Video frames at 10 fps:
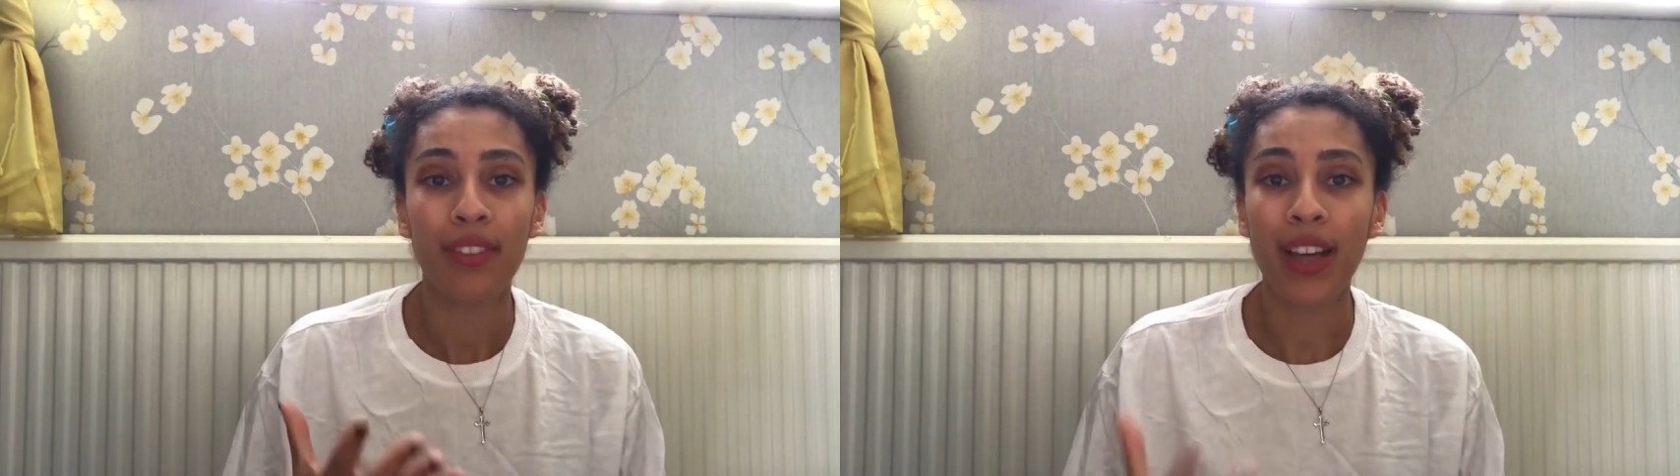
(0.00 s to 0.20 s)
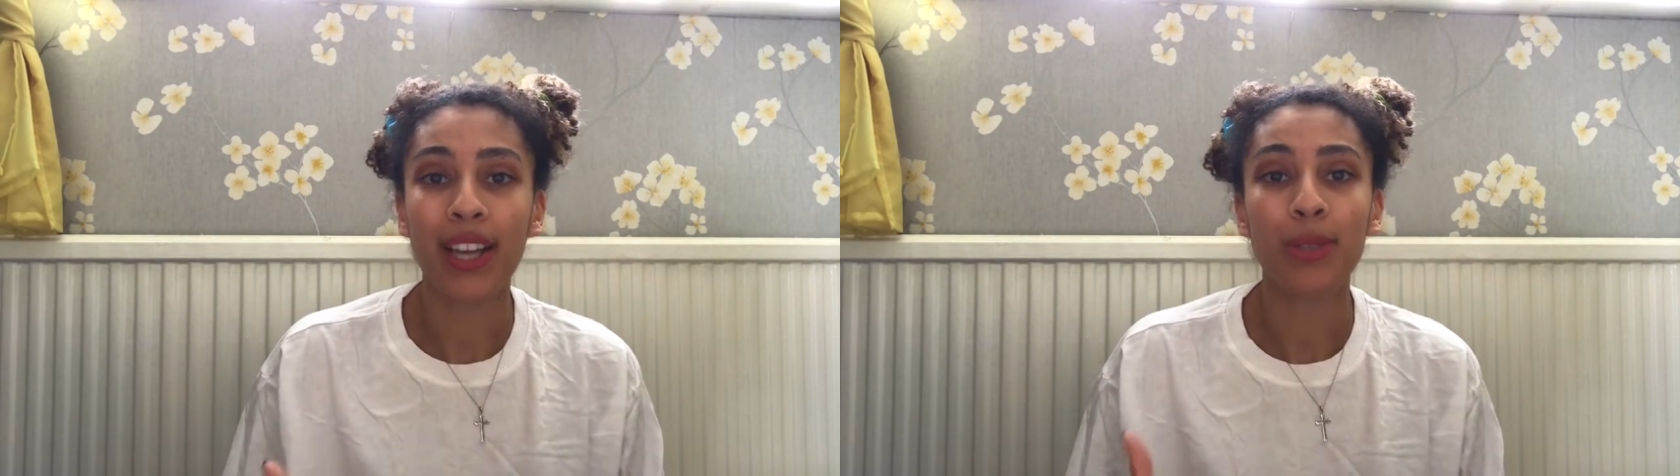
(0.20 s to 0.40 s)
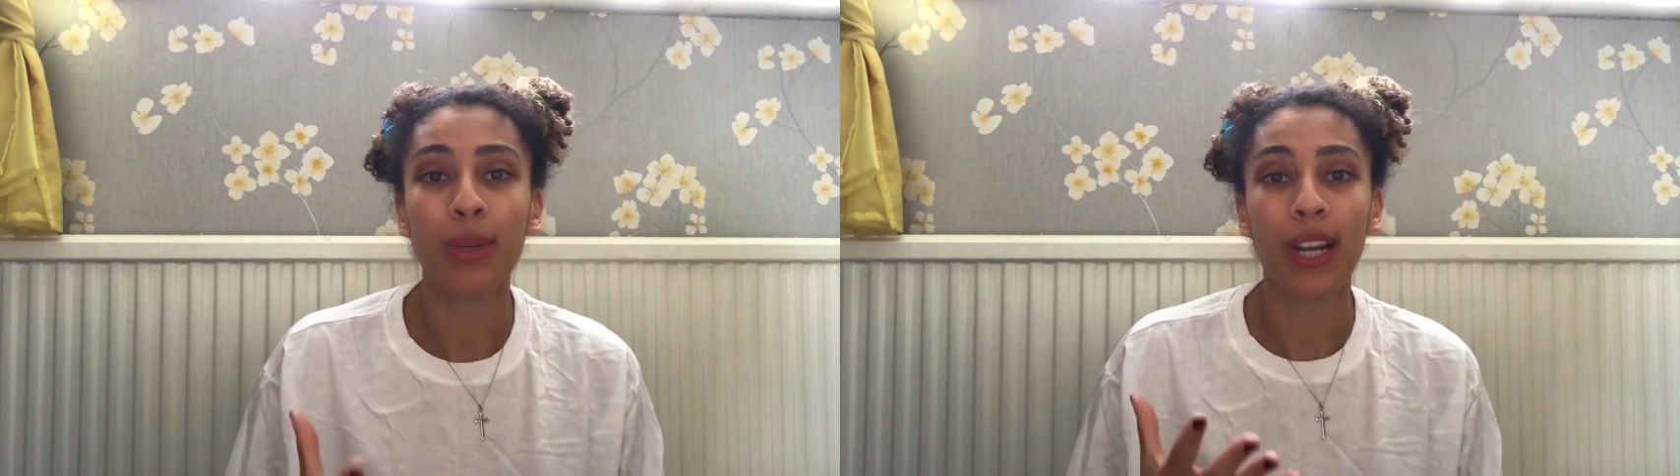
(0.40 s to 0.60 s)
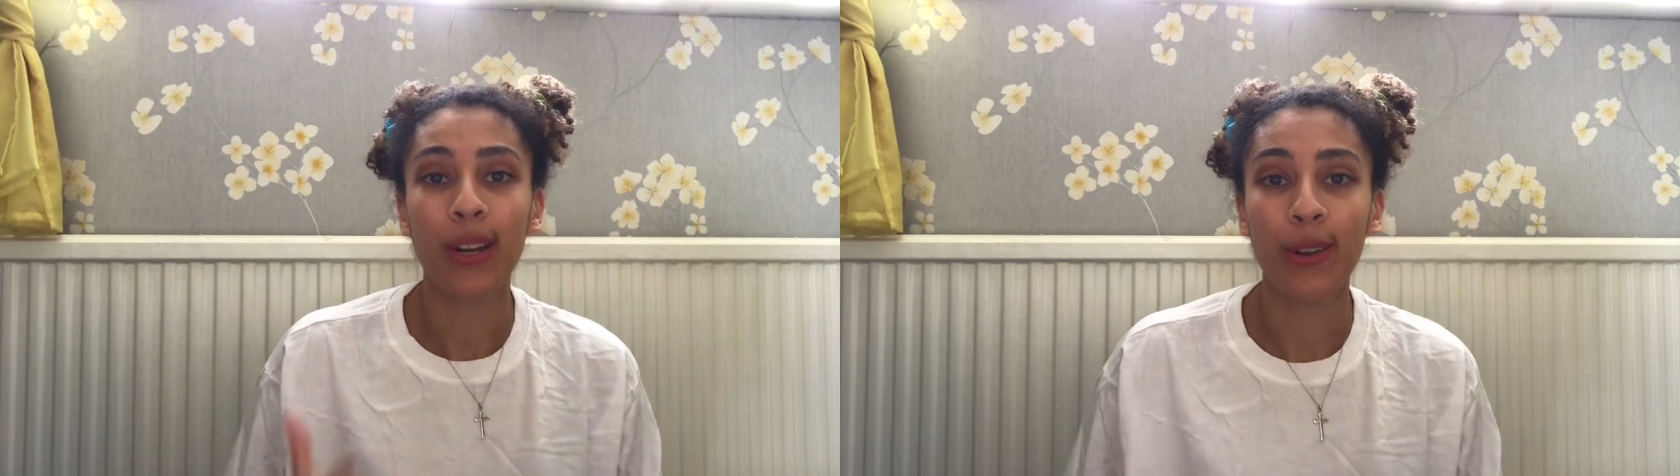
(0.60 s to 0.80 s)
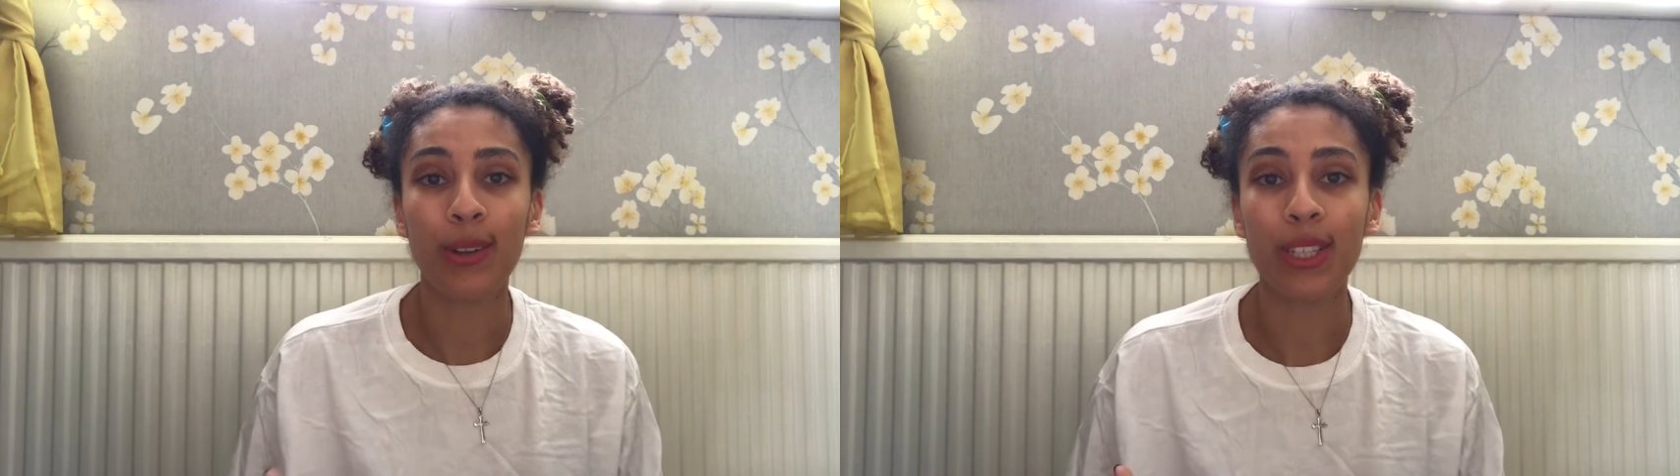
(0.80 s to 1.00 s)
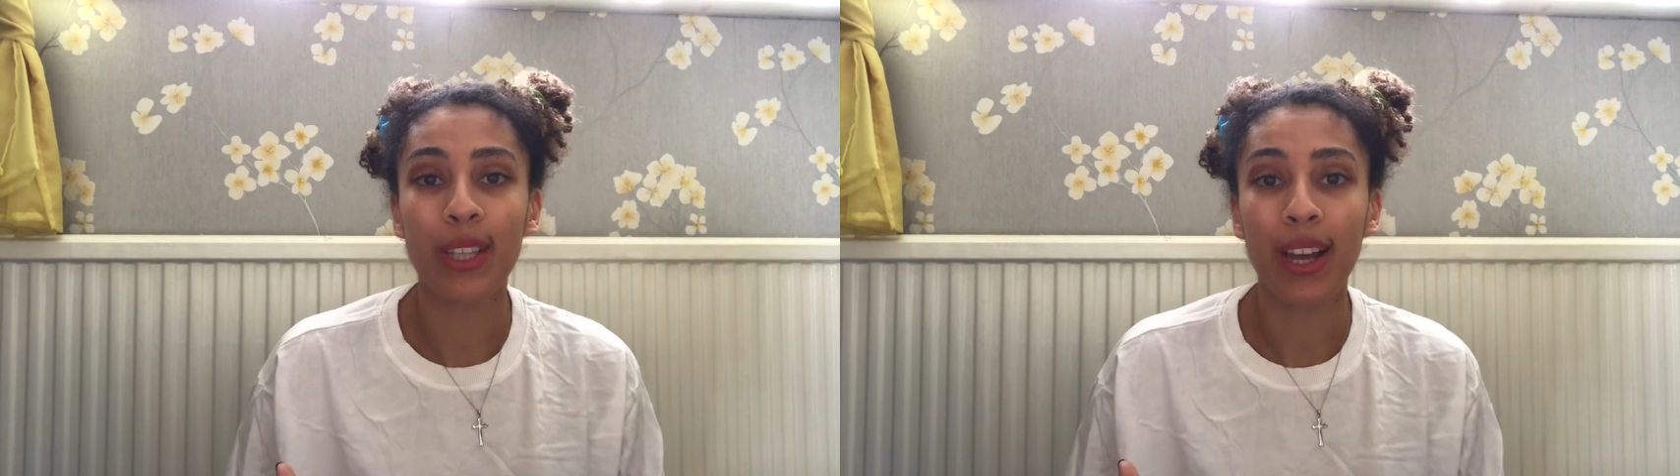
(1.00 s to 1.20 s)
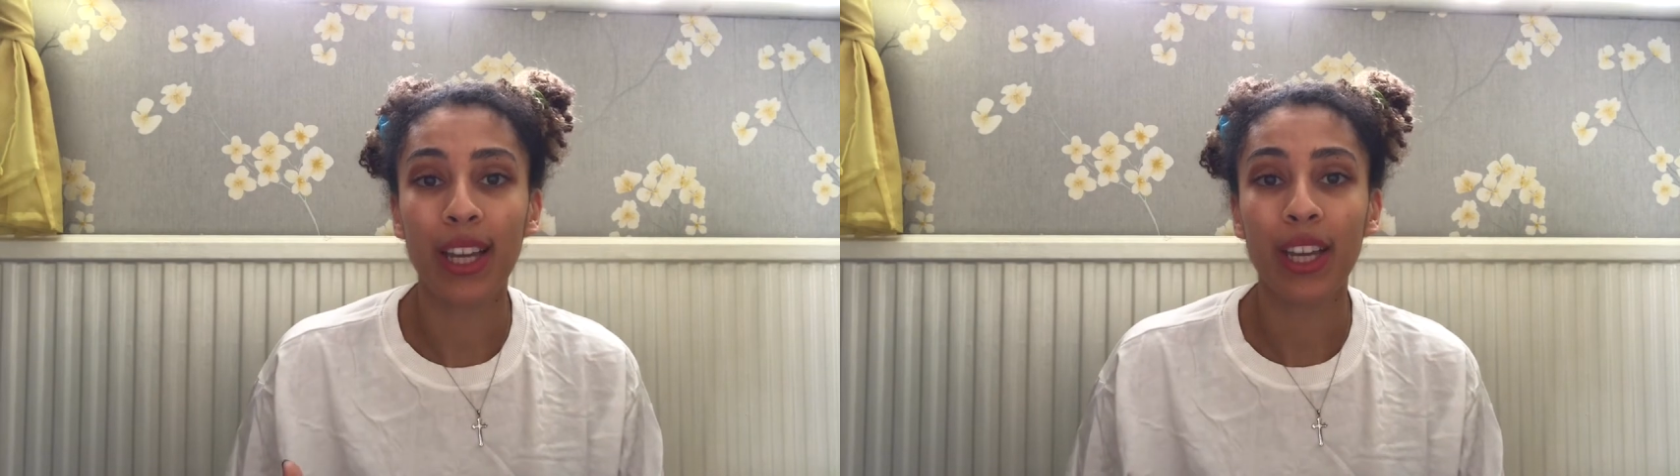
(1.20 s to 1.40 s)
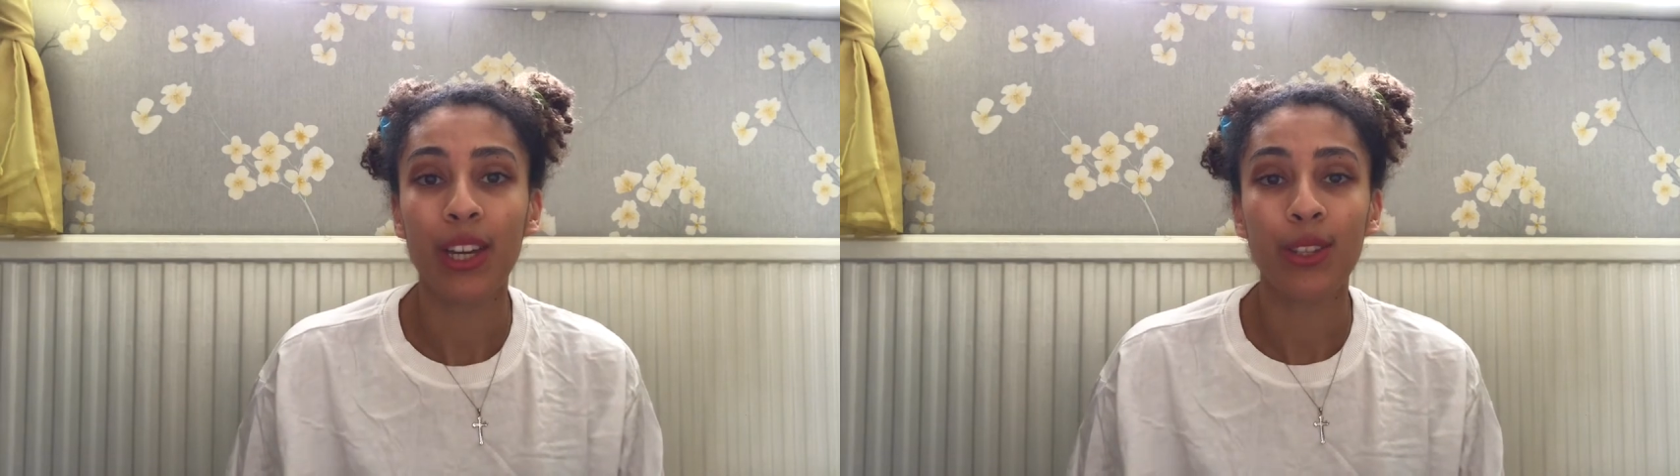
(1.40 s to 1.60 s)
That is what it looks
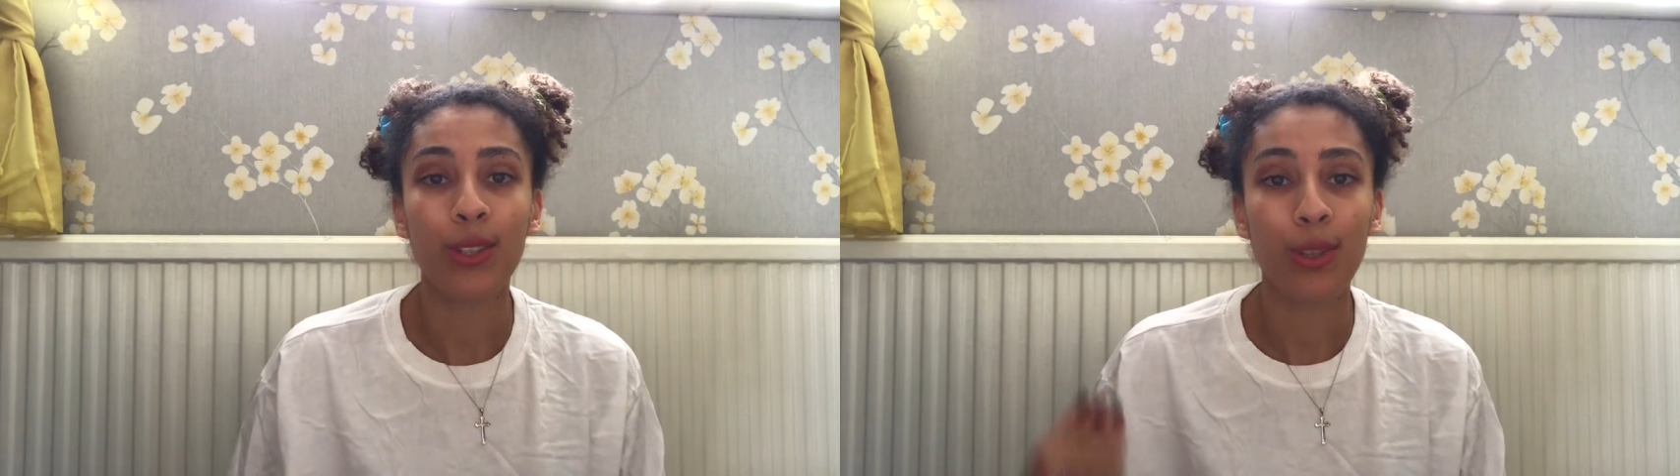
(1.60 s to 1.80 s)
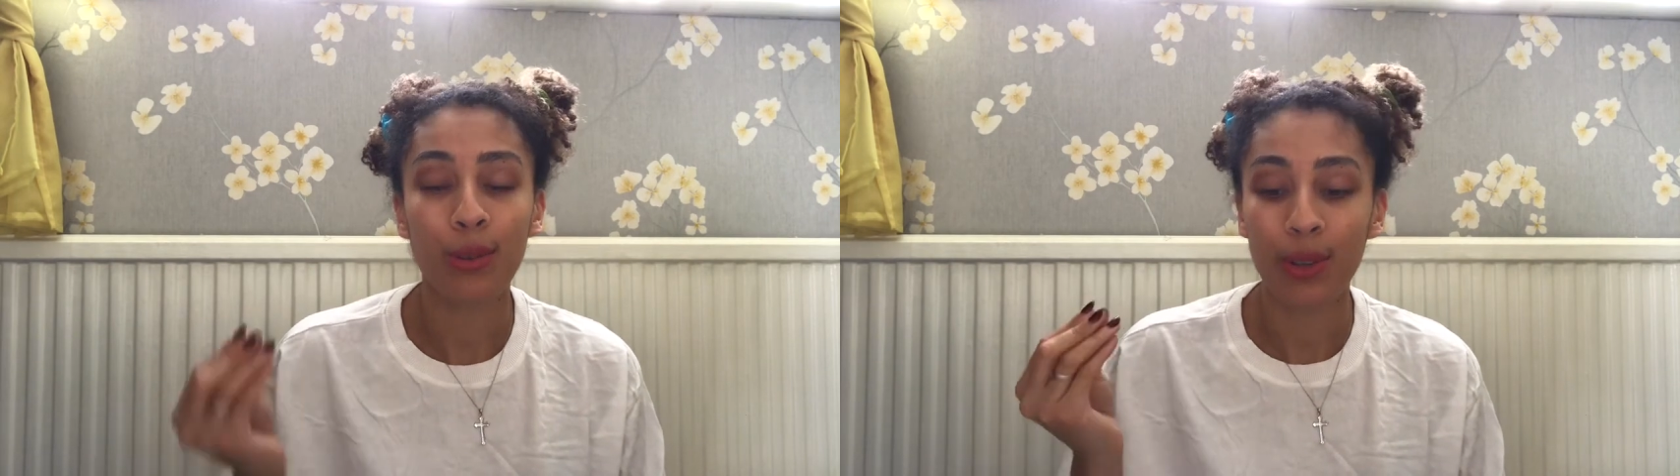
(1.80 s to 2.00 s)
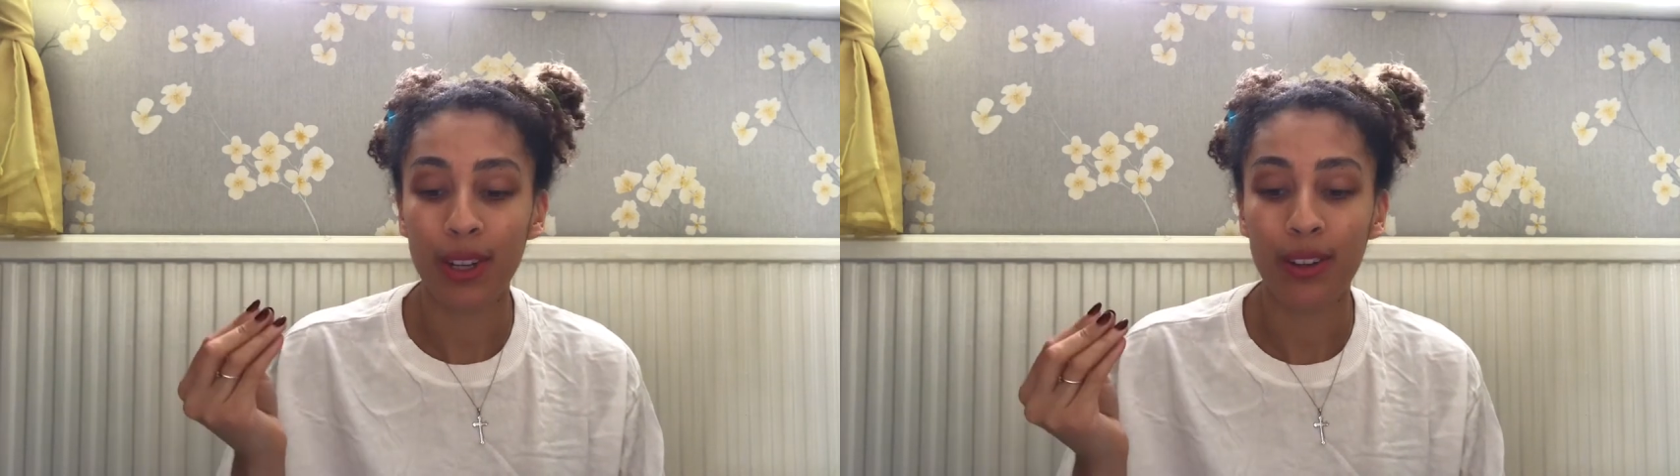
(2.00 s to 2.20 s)
like to